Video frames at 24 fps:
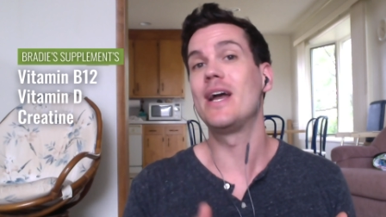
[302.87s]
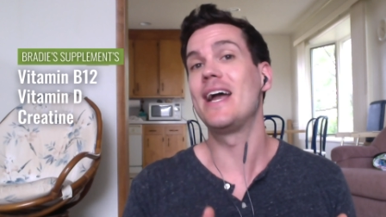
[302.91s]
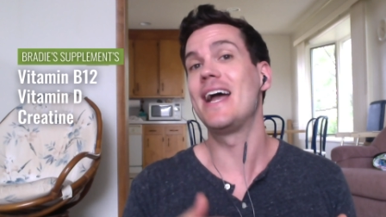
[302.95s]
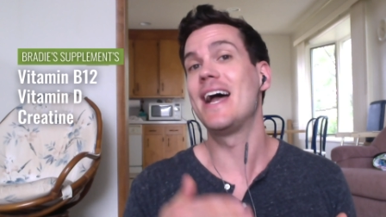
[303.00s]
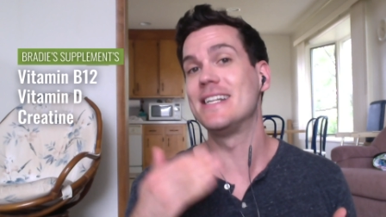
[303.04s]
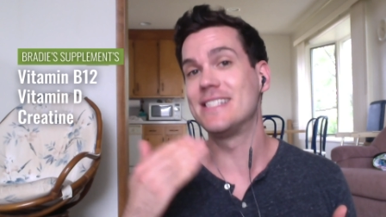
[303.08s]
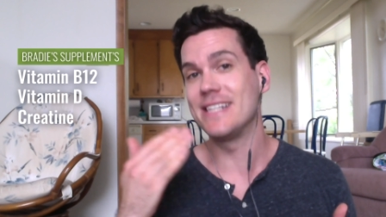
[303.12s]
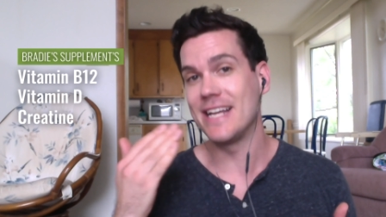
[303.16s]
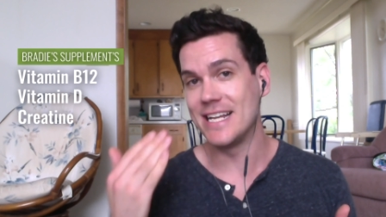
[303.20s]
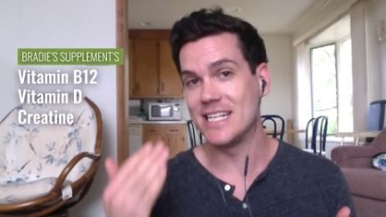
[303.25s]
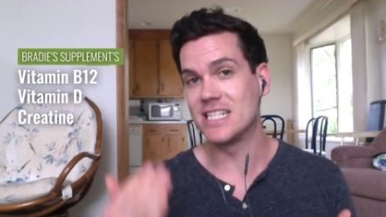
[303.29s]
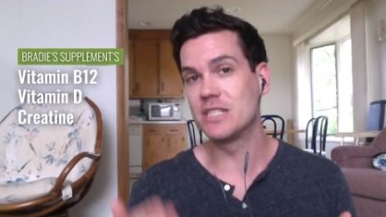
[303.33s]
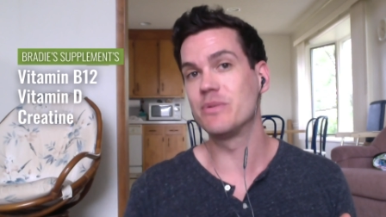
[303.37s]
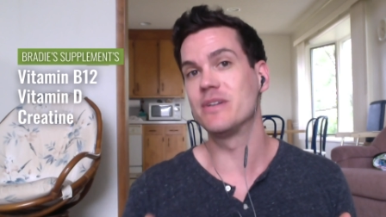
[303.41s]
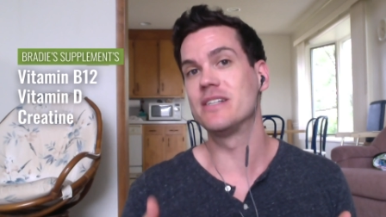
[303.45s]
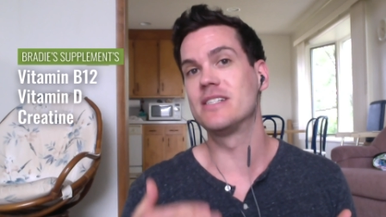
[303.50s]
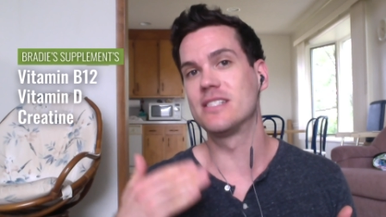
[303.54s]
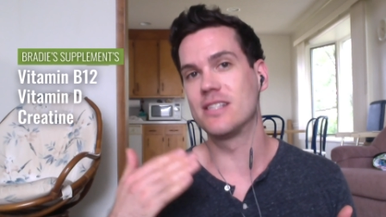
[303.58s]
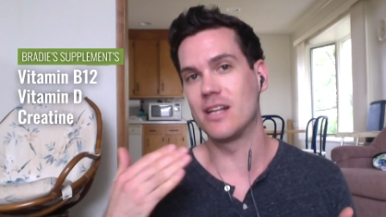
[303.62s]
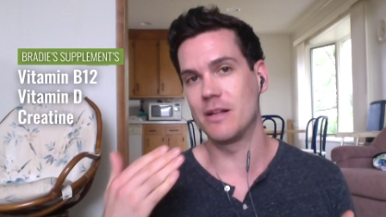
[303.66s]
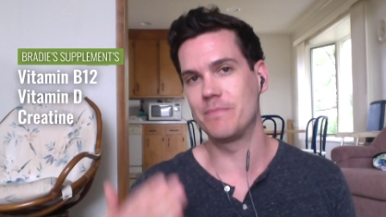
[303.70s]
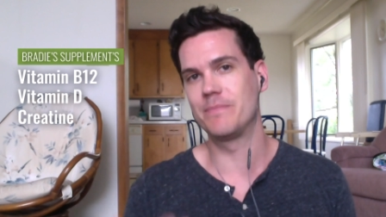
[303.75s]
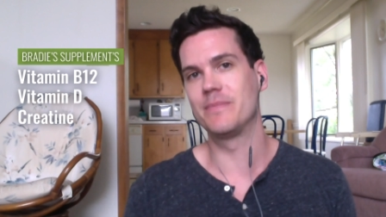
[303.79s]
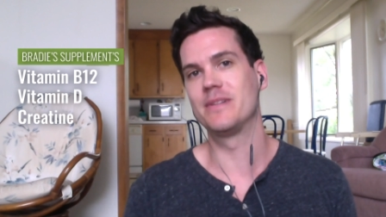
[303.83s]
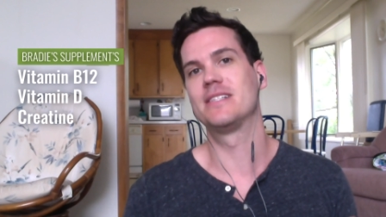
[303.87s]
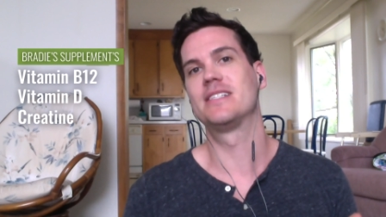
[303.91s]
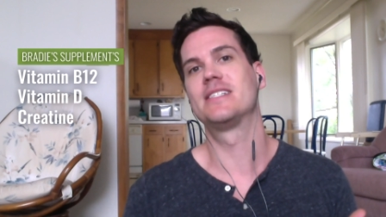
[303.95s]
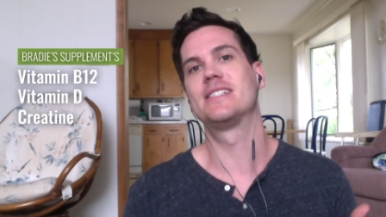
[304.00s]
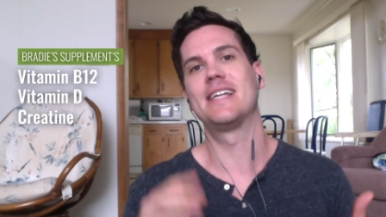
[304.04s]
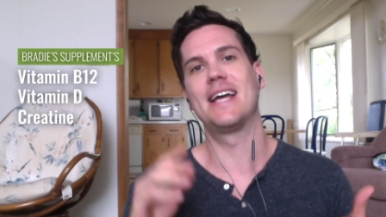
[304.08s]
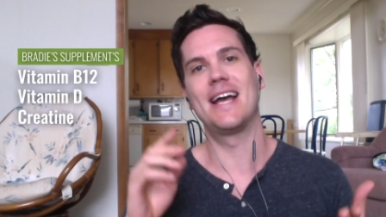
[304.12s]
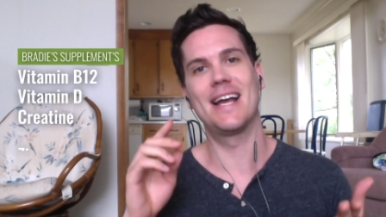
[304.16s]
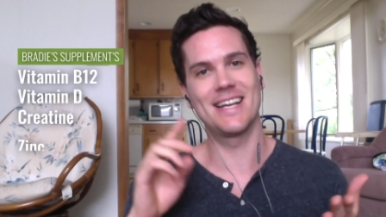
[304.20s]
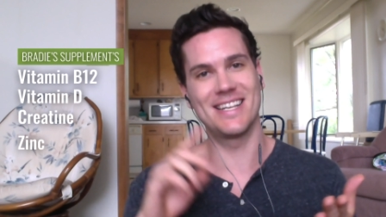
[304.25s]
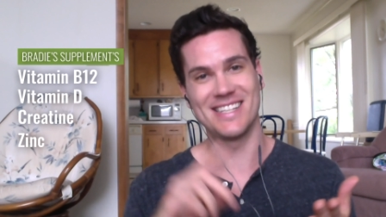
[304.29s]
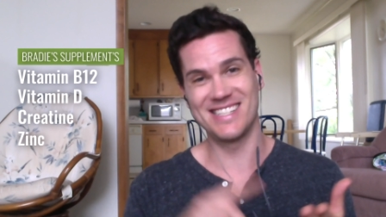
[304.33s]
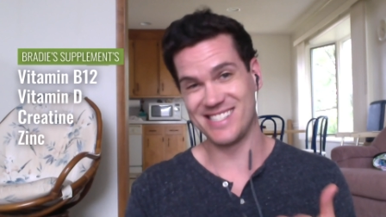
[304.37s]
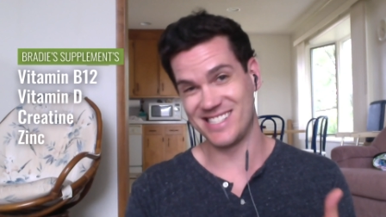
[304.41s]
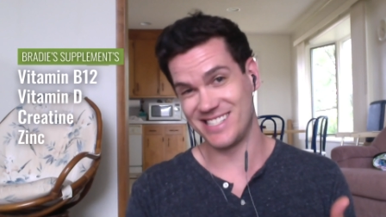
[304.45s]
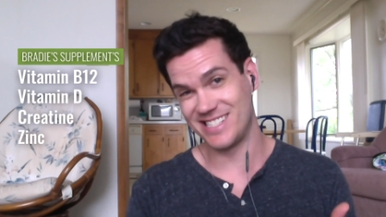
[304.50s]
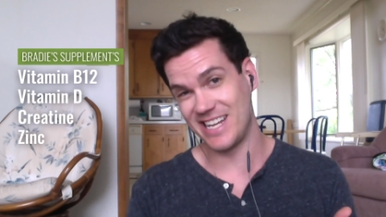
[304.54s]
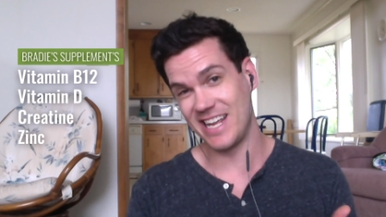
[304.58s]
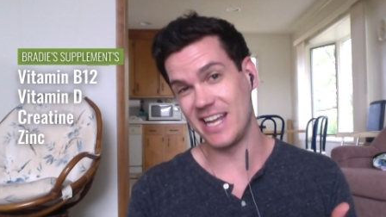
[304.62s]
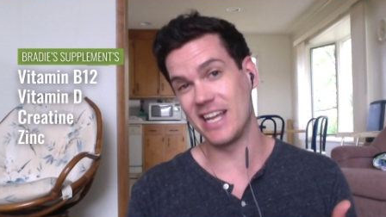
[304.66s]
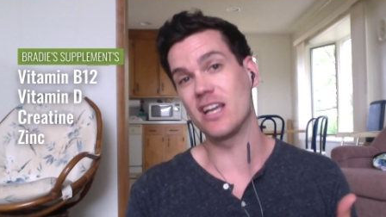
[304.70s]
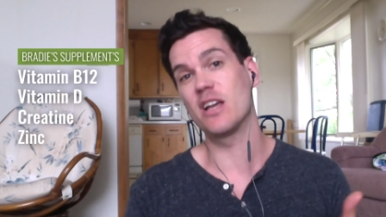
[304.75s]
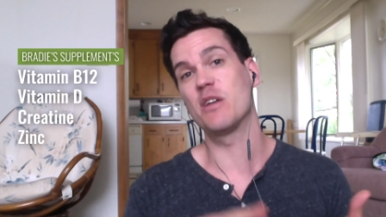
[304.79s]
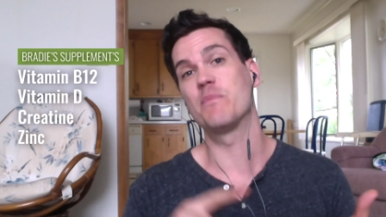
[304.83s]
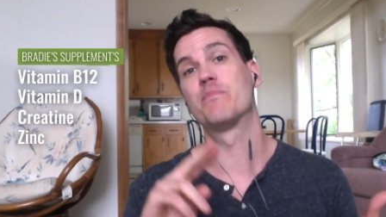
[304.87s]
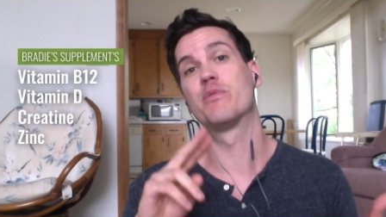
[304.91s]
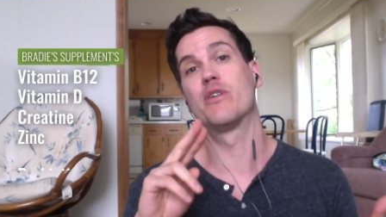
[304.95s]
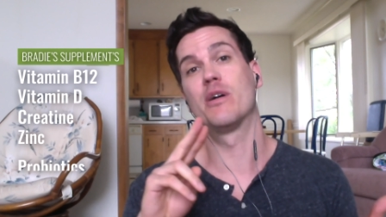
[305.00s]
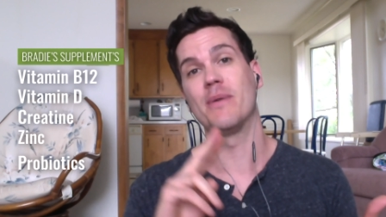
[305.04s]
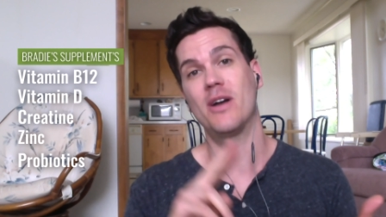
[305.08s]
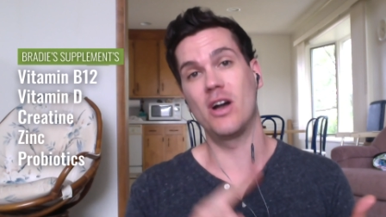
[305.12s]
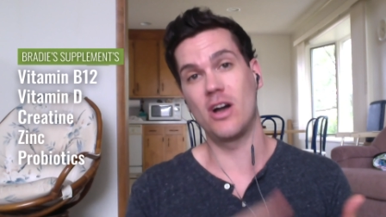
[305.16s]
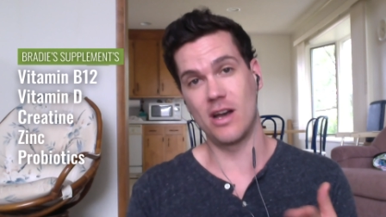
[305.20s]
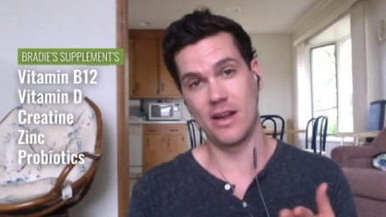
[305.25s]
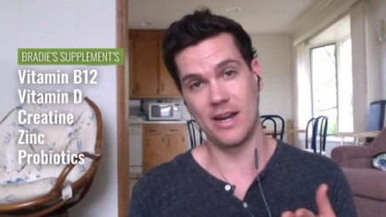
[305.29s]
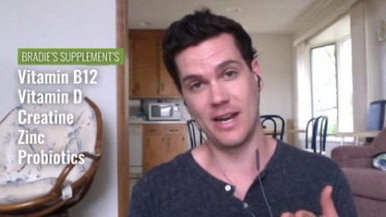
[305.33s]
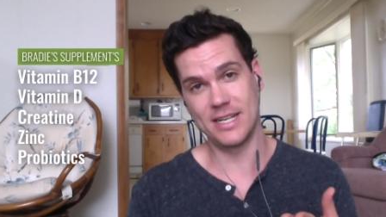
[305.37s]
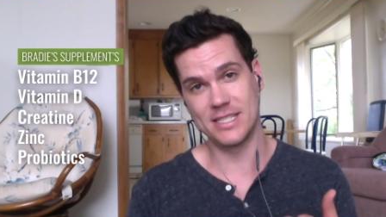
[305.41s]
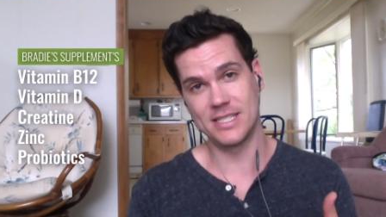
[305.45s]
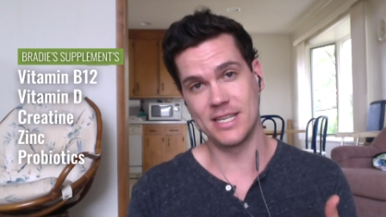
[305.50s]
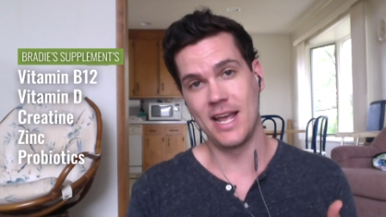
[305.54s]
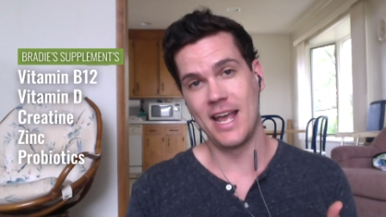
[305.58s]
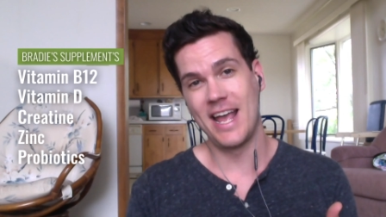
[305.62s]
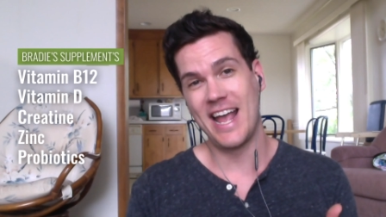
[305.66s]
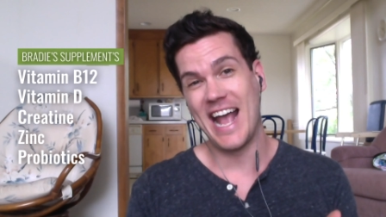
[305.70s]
adds into his supplement stack zinc, probiotics,